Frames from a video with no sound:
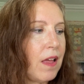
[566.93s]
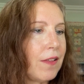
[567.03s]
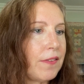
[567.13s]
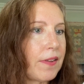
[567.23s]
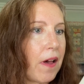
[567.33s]

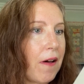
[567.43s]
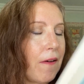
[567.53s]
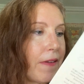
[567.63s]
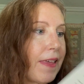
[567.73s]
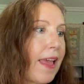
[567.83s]

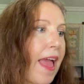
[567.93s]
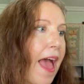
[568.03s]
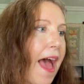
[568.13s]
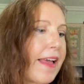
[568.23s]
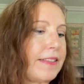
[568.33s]
So
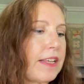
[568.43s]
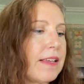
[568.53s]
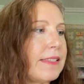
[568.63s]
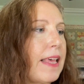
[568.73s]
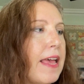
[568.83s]
yeah, it
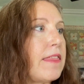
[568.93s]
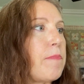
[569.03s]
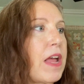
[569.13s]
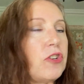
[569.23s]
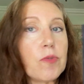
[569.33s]
does say the
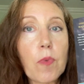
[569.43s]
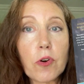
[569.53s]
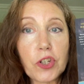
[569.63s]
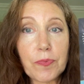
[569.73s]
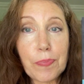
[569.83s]
major
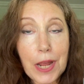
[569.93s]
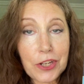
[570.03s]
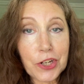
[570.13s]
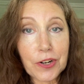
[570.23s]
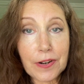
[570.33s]
motion
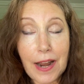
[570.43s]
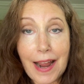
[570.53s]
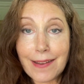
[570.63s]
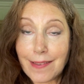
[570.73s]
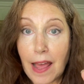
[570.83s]
picture.
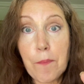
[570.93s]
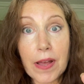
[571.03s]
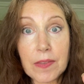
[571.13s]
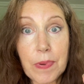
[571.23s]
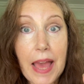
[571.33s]
I
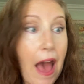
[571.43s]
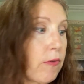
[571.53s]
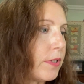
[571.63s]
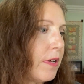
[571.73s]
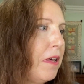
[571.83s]
must be
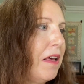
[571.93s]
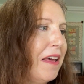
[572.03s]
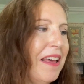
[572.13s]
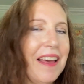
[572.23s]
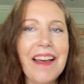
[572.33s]
out.
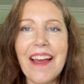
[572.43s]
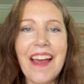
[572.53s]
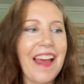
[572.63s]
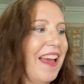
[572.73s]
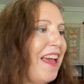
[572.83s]

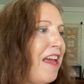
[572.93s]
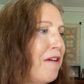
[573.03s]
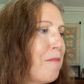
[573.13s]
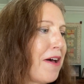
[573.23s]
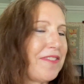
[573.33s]

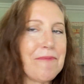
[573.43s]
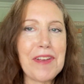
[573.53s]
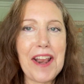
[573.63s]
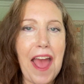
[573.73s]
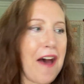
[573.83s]
It must have
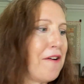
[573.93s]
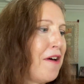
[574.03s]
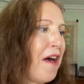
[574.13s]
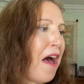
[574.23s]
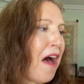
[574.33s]
been out.
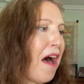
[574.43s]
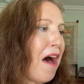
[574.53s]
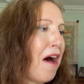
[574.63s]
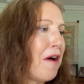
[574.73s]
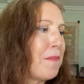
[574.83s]

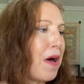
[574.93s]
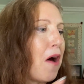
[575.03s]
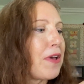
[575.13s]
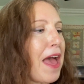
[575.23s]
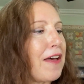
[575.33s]

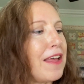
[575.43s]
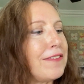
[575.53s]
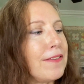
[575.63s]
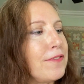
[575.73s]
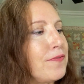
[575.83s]
Oh yeah,
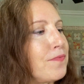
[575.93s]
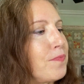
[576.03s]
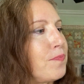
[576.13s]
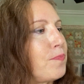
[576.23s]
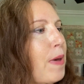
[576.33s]
it's
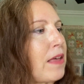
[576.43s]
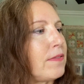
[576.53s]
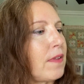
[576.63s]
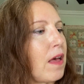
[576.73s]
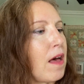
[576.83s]

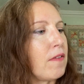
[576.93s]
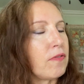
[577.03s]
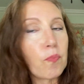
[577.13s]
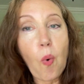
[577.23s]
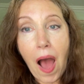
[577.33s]
best
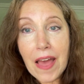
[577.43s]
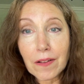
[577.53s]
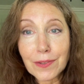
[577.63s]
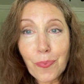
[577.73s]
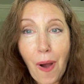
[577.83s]

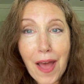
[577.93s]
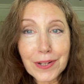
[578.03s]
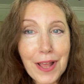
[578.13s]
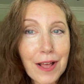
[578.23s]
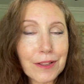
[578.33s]
Wild,
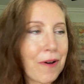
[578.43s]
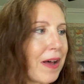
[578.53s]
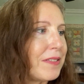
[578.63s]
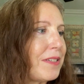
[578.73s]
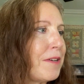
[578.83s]
not
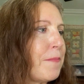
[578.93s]
Lost.